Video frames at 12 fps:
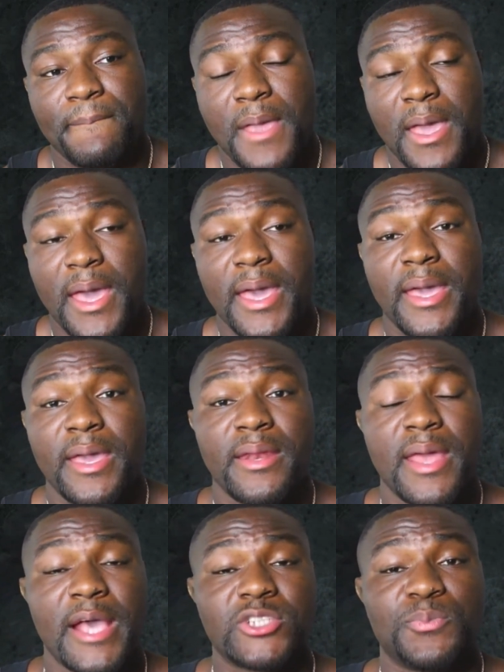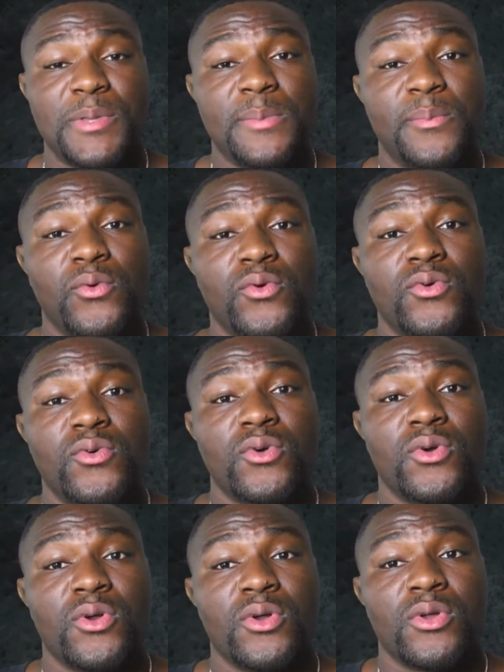And as people
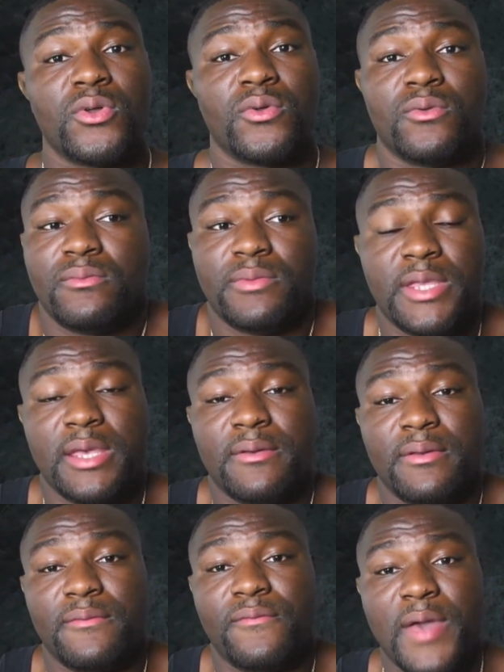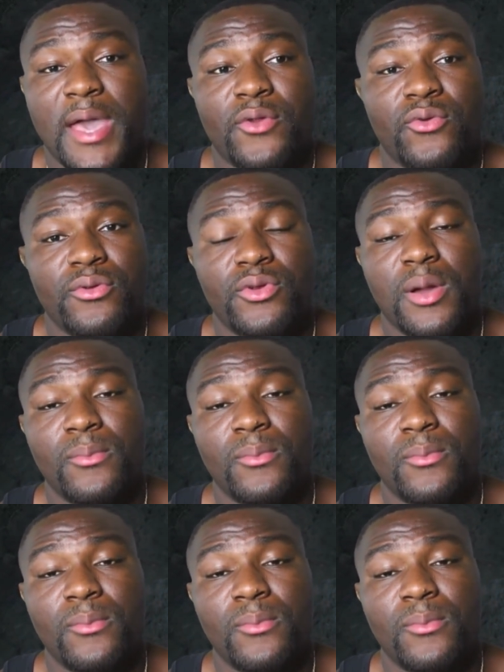get fatter and dumber,